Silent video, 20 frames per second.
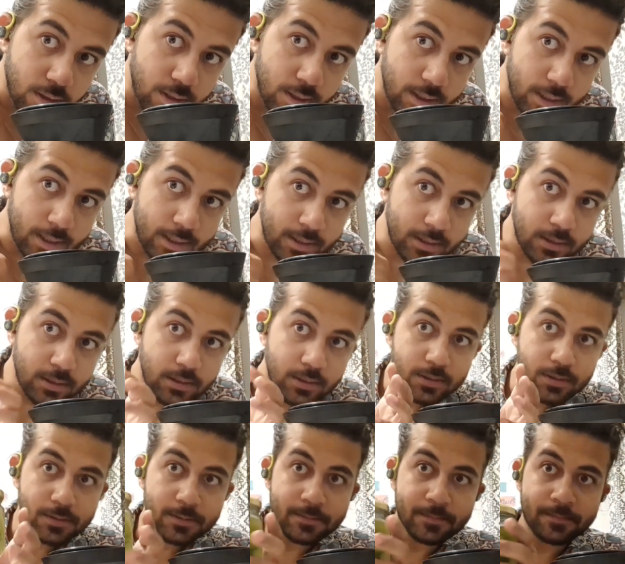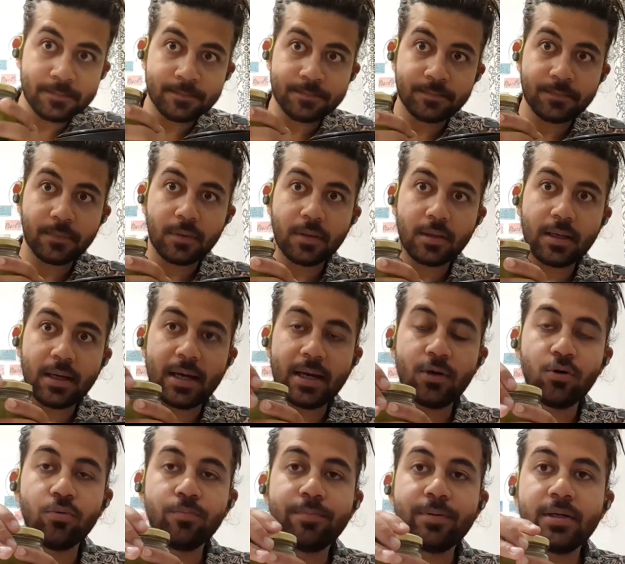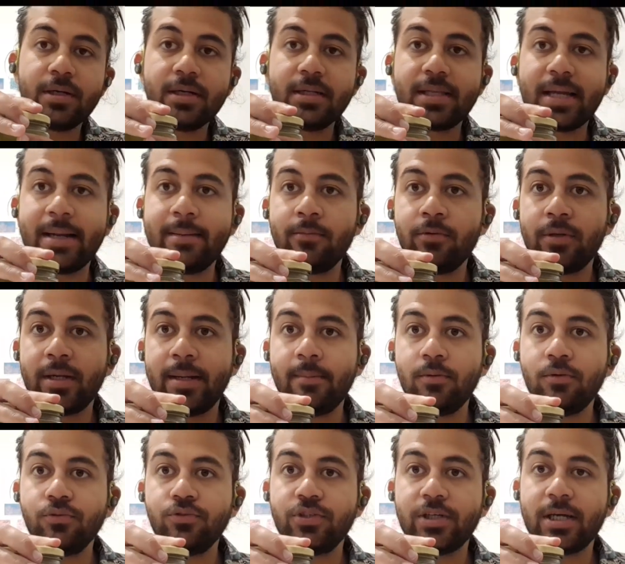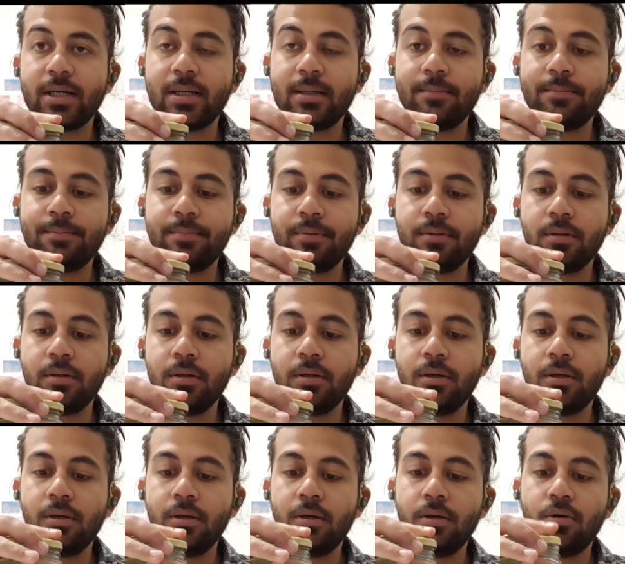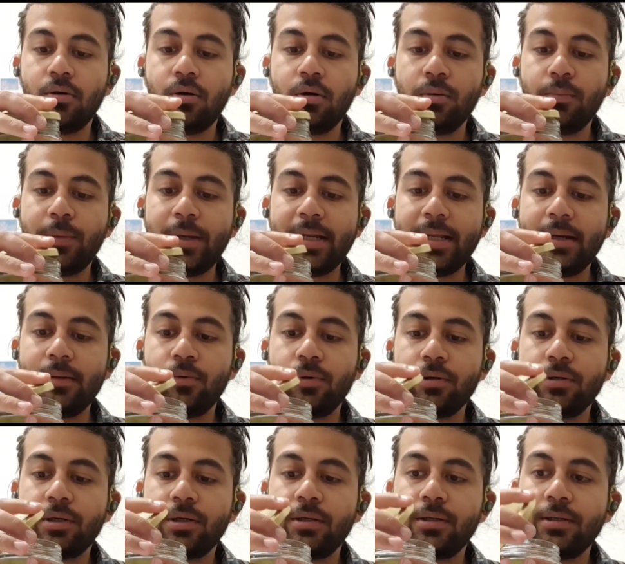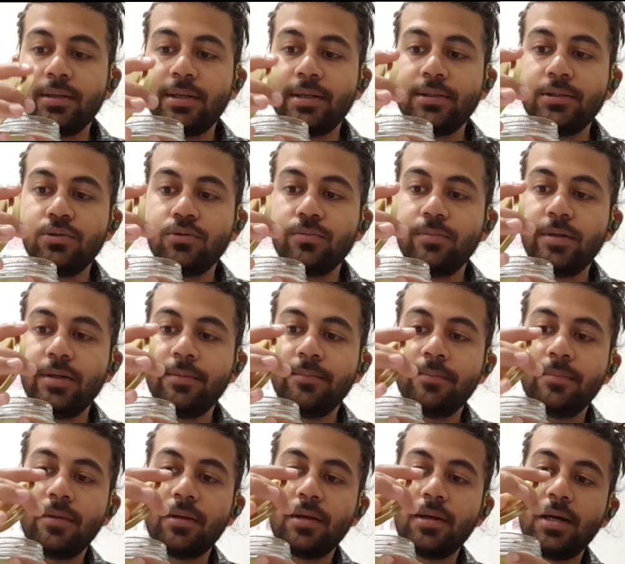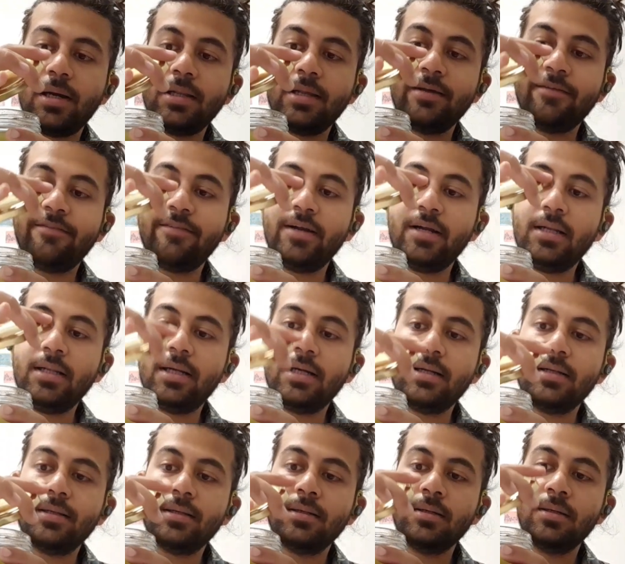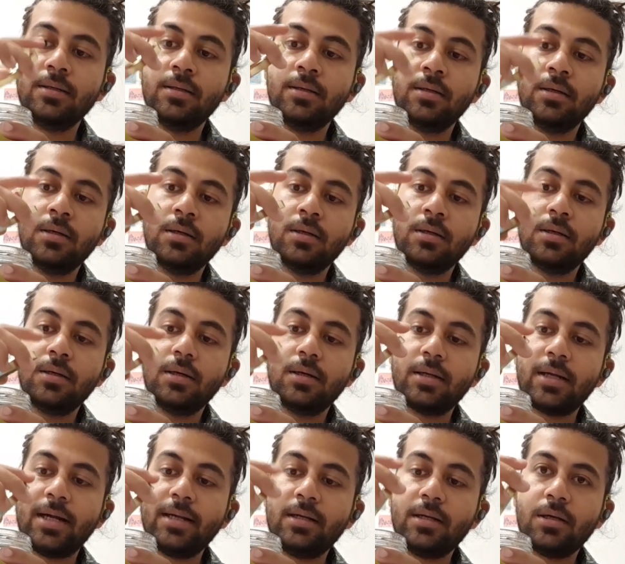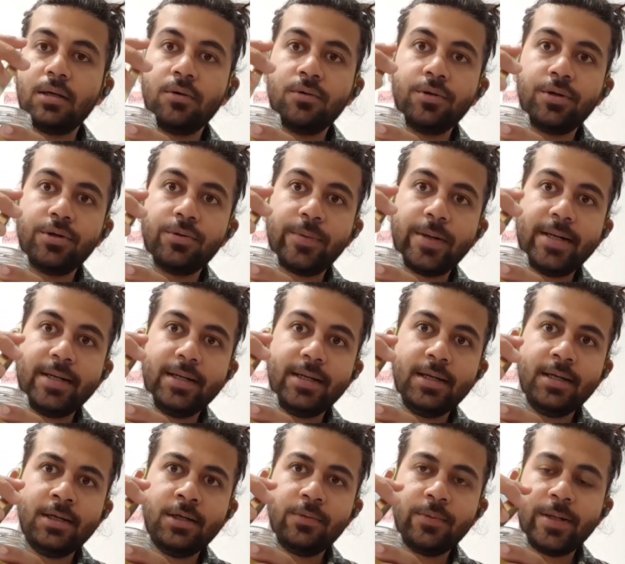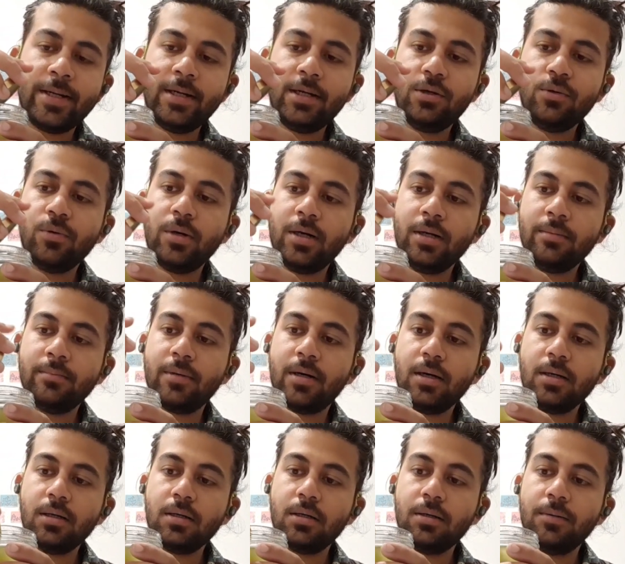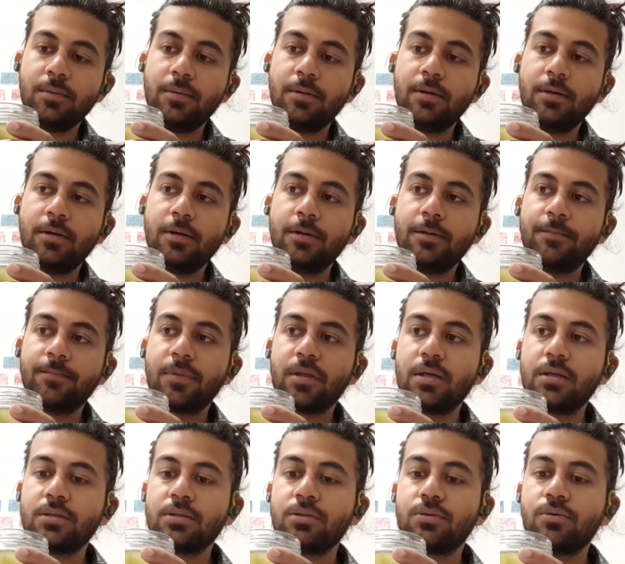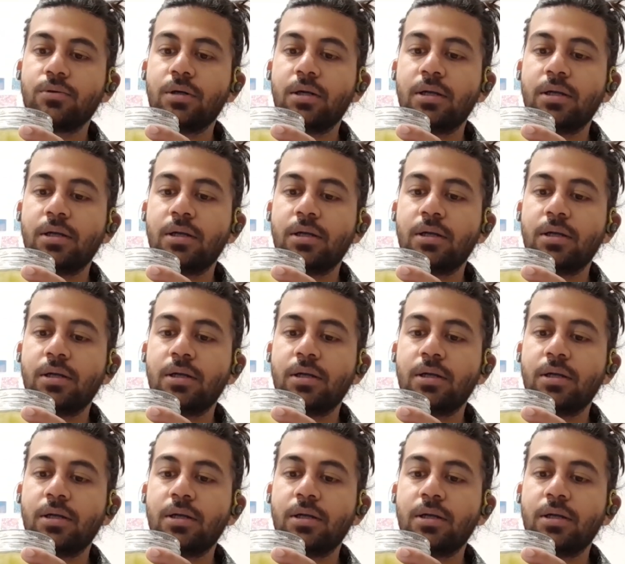and I opened it time to time to check up on where I wanted the taste to be, and I felt that right around the 22 hour mark is good